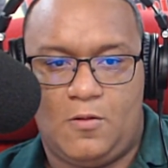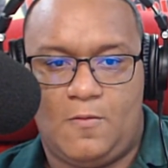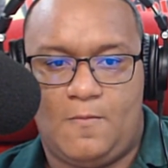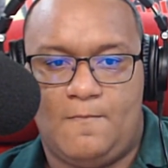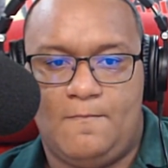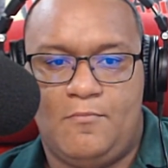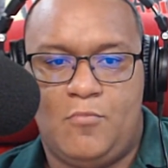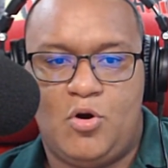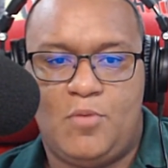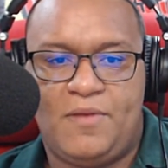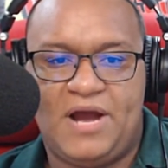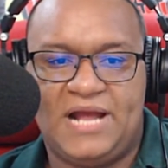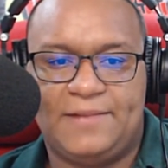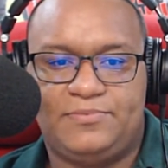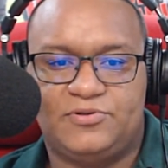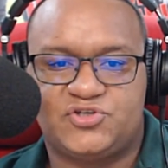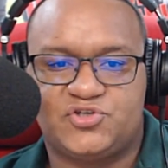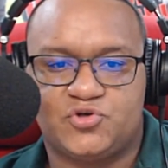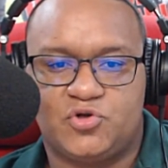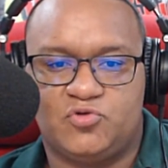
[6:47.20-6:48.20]
Mobile
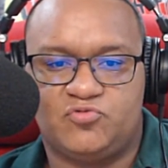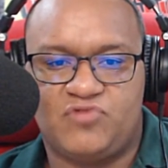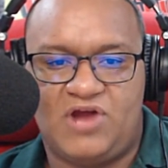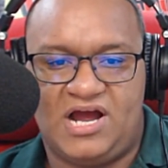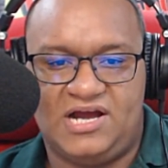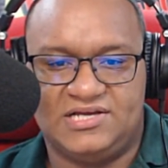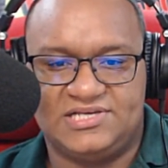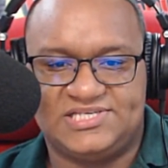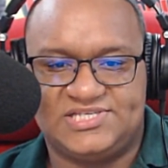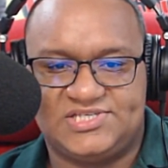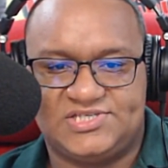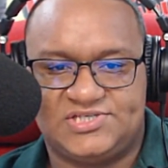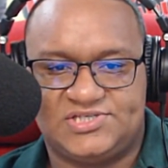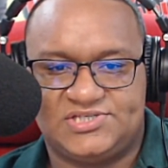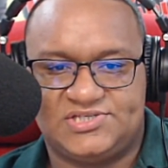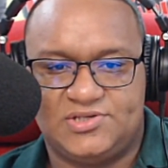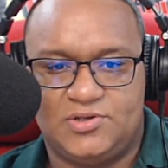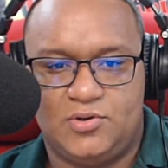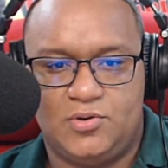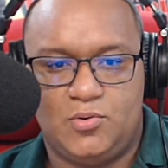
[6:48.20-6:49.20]
patrol
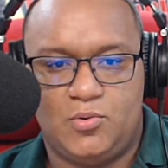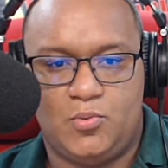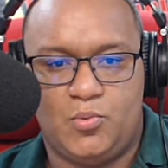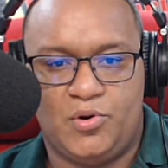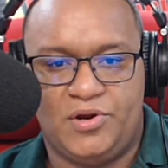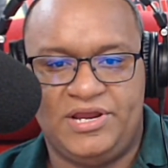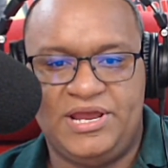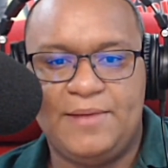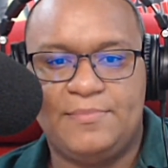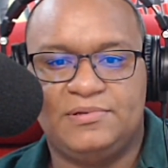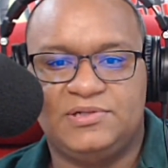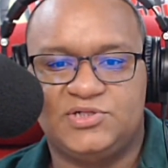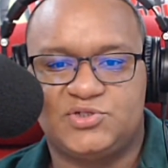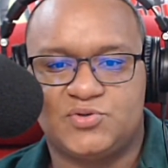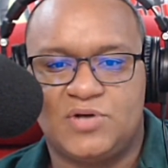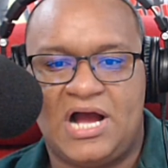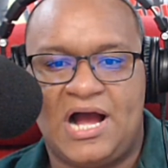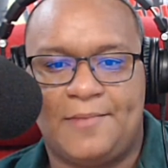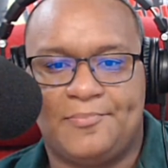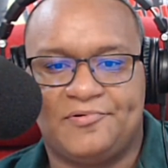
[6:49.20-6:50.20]
ranks were able to
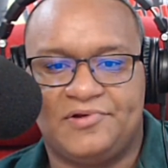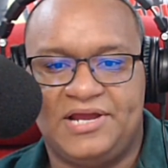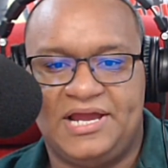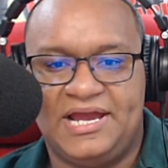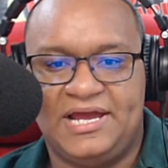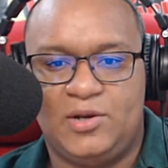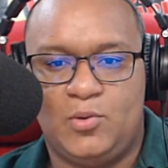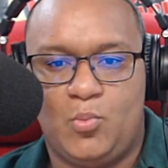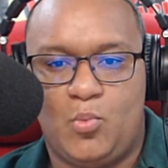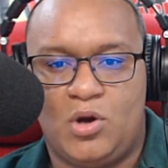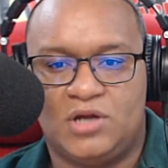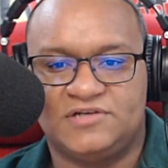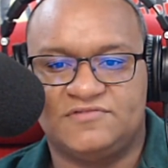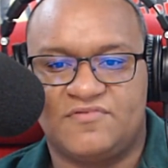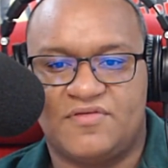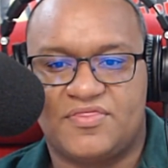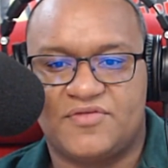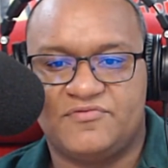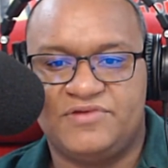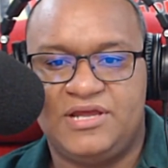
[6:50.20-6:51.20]
apprehend one
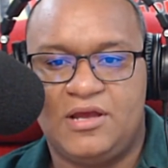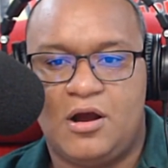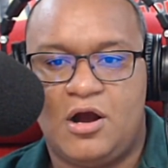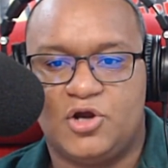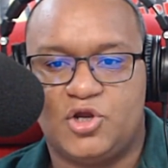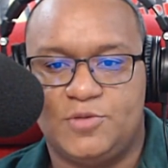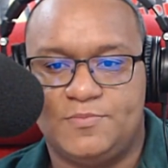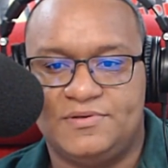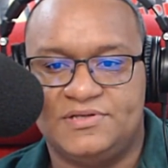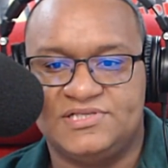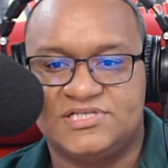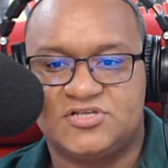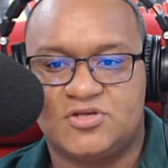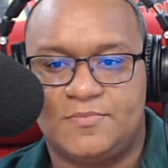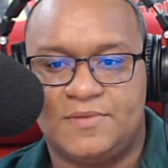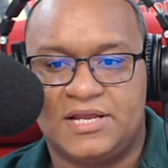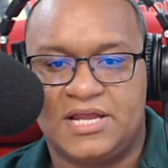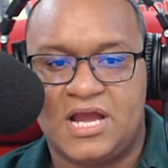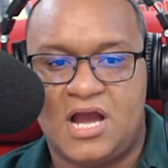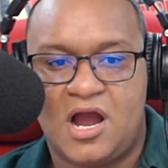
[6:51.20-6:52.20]
of 3 occupants from
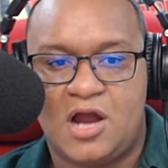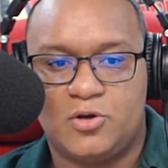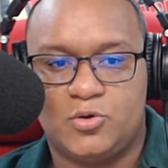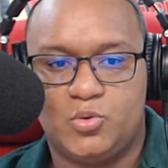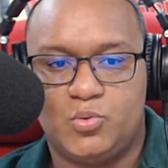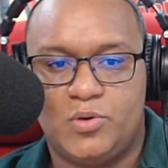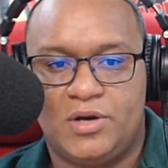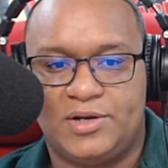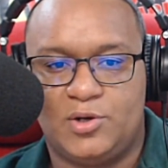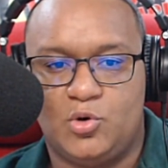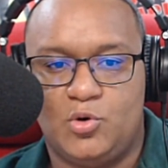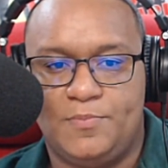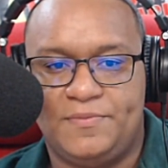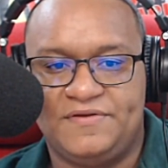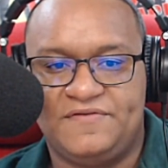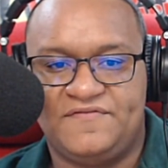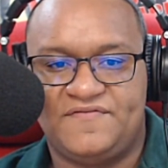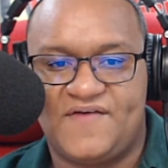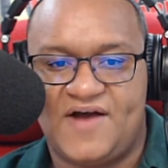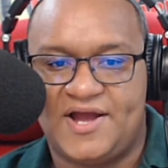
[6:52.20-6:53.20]
a car who had
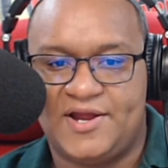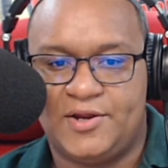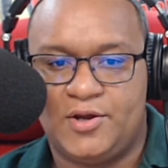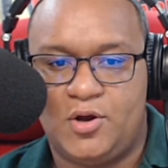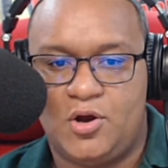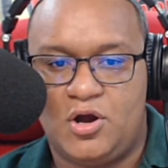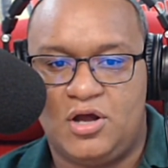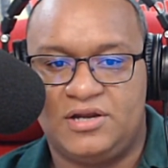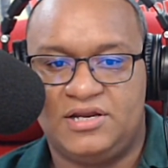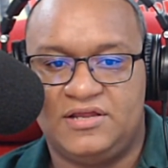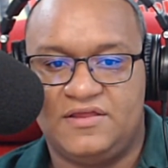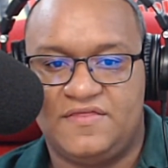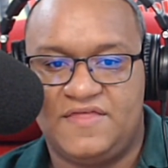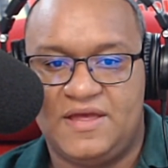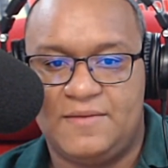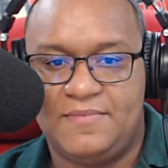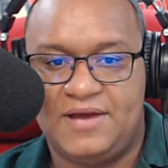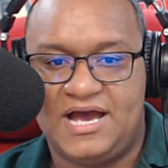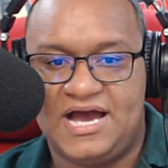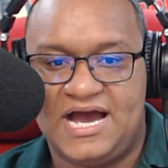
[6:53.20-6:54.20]
opened fire on
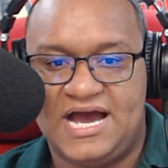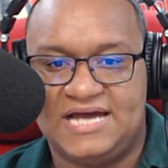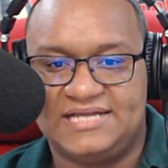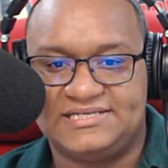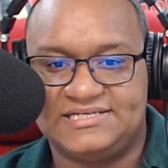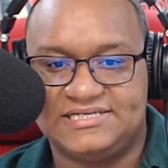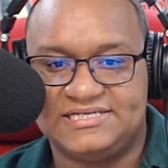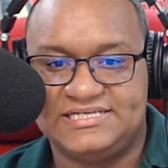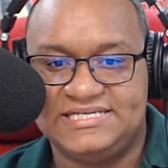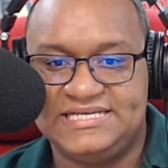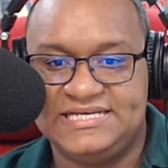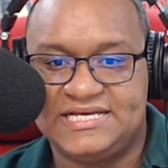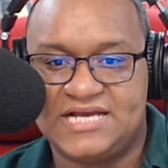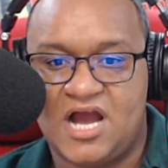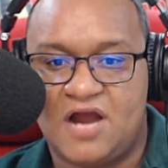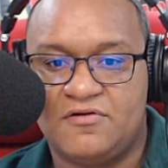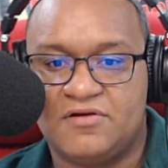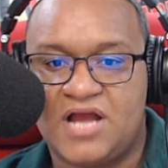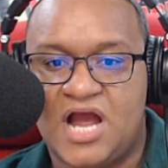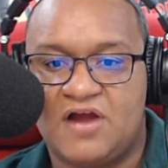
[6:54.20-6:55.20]
them at the
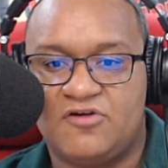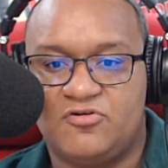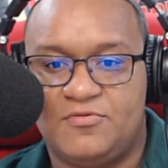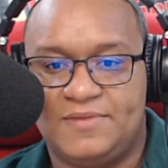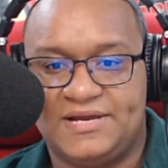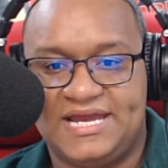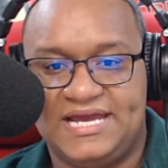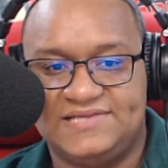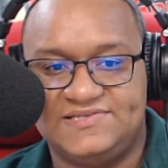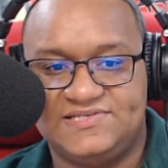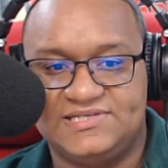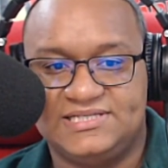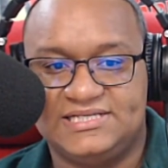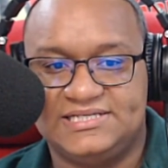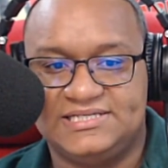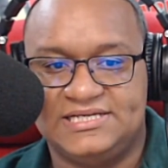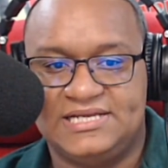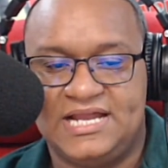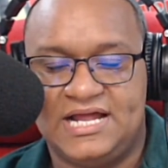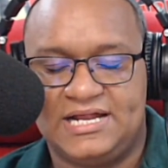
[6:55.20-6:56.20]

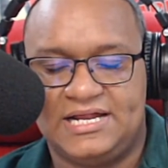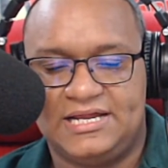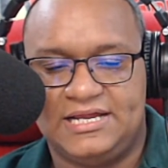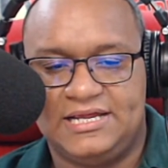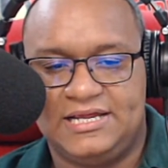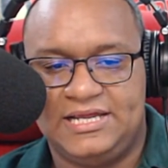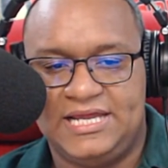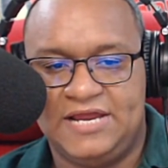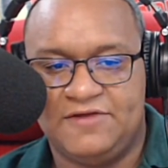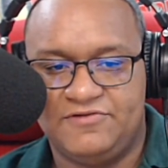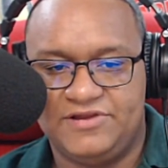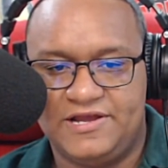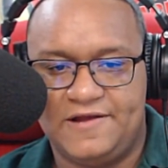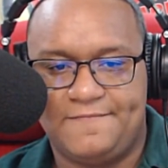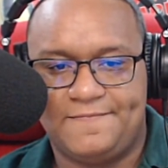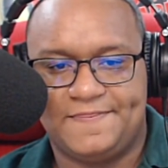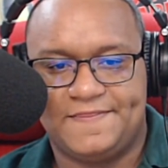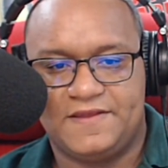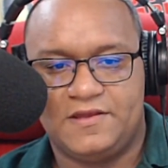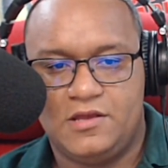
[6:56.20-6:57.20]
Kaieteur-Mackenzie-Linden area.
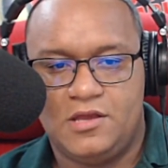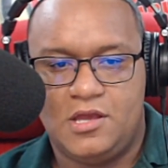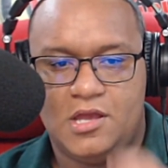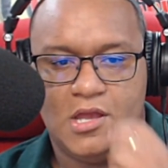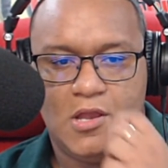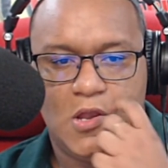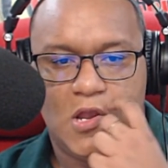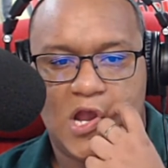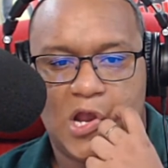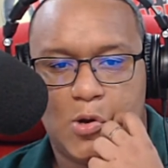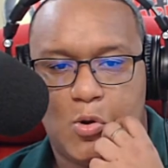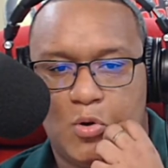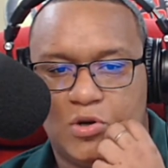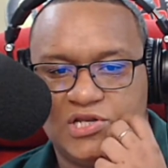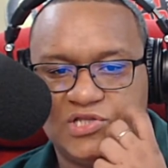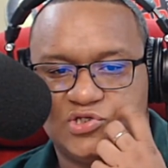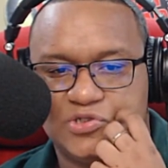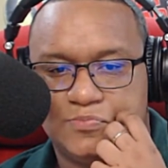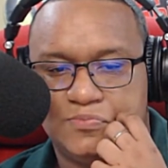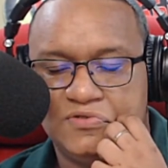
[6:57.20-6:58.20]

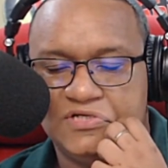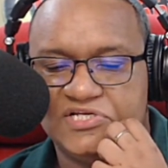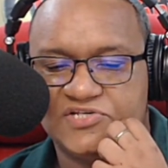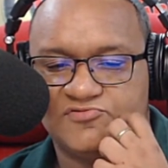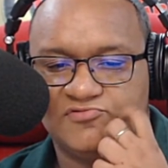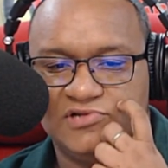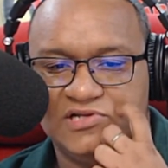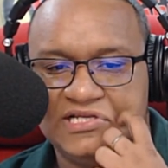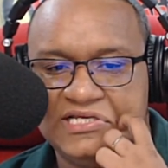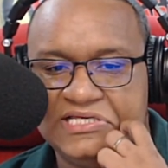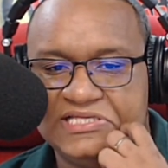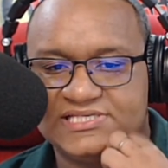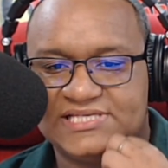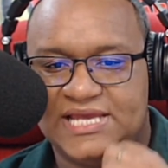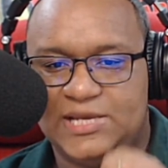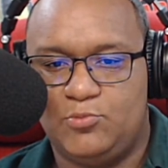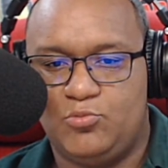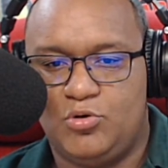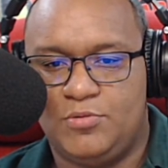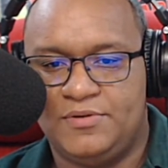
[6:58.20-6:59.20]
According to a police release,
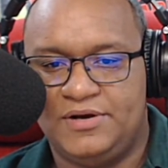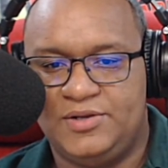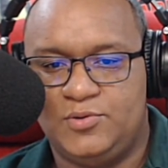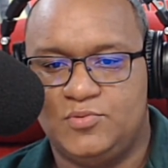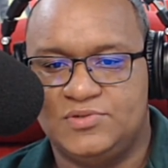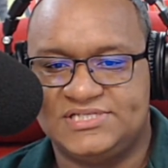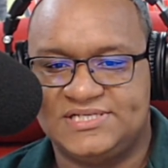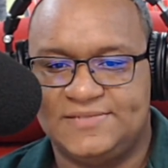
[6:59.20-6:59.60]
a woman was